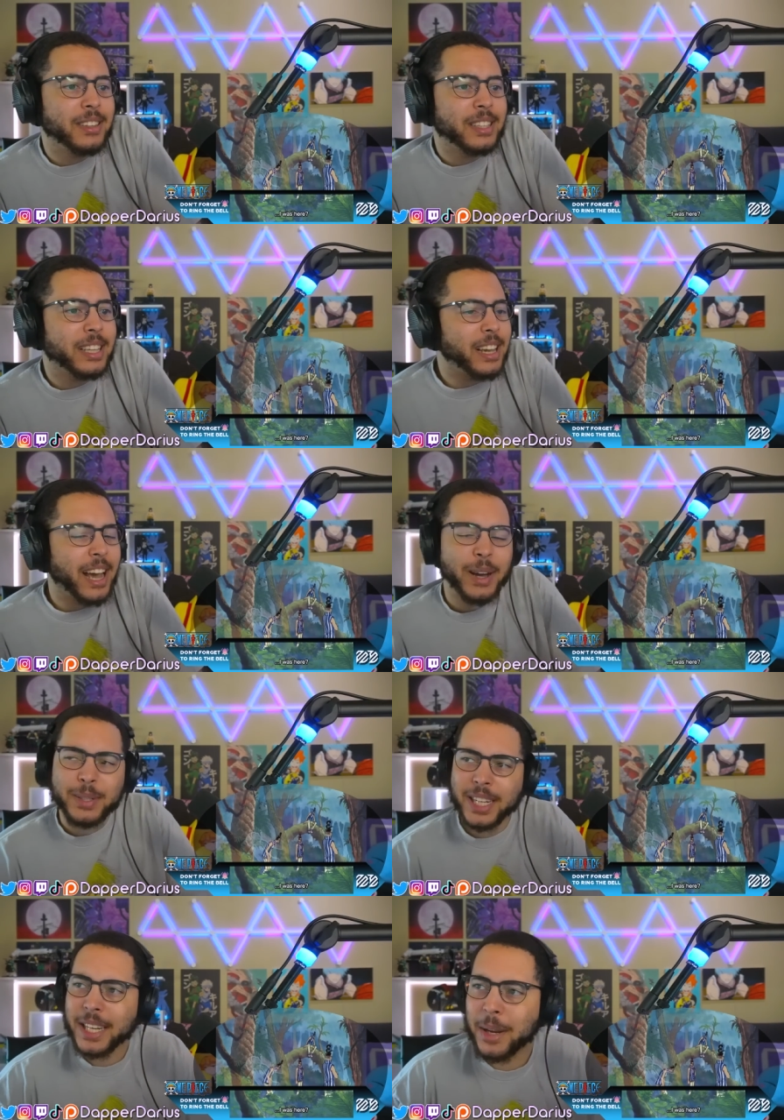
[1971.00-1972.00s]
Yeah, how
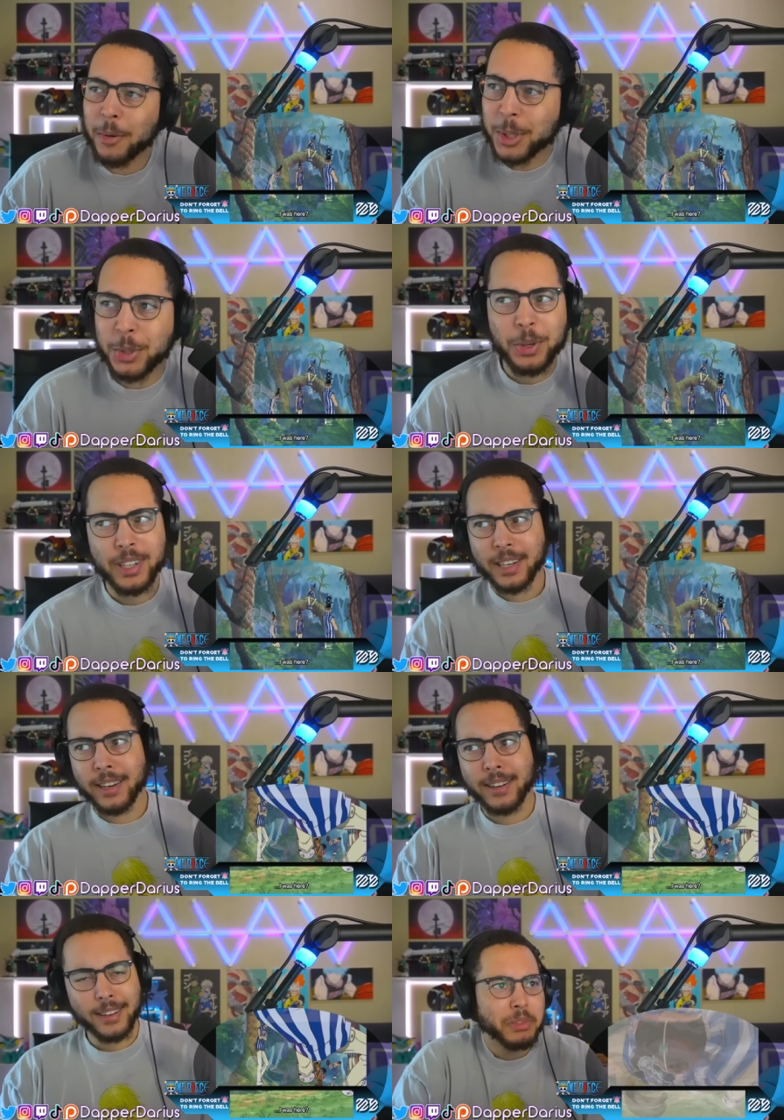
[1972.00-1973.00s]
did he know which one?
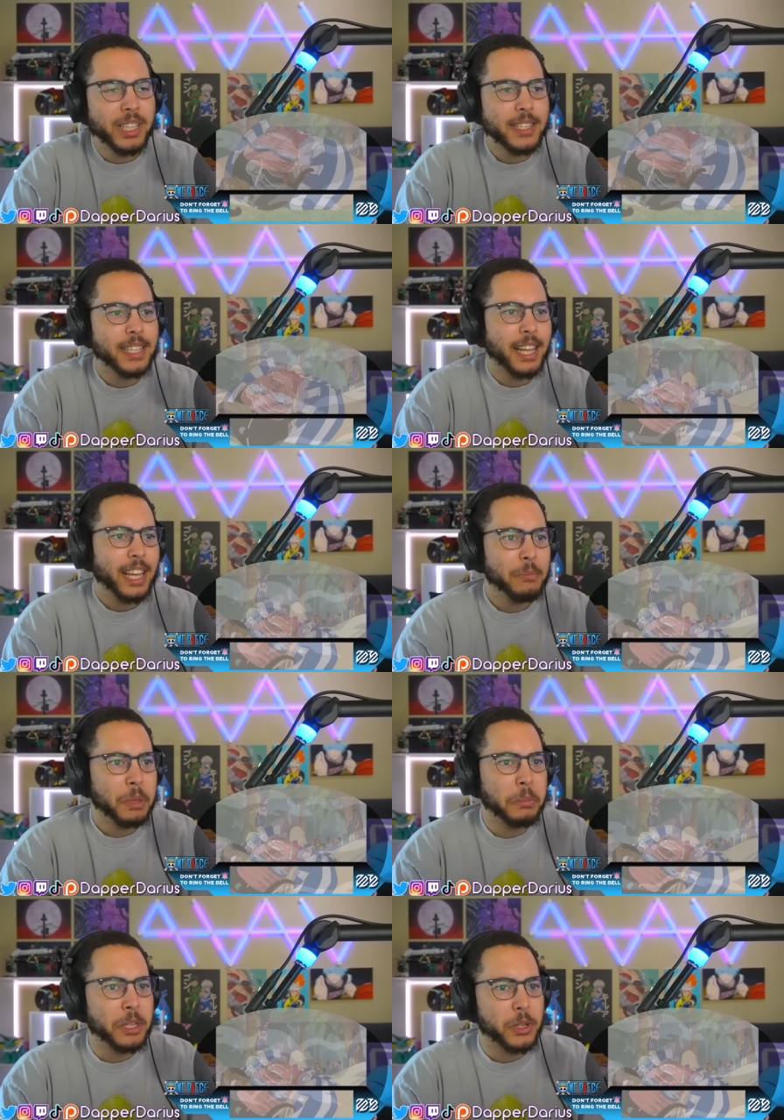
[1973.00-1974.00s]
Please enlighten
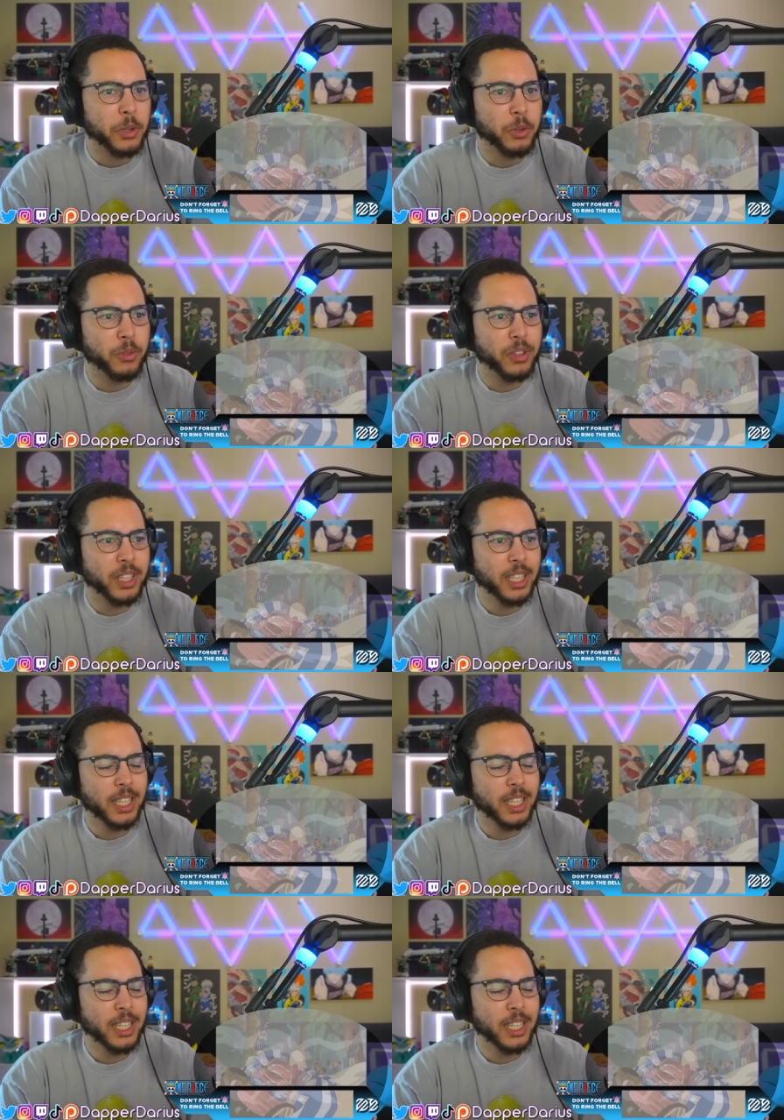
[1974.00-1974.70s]
me, Mr. Luffy.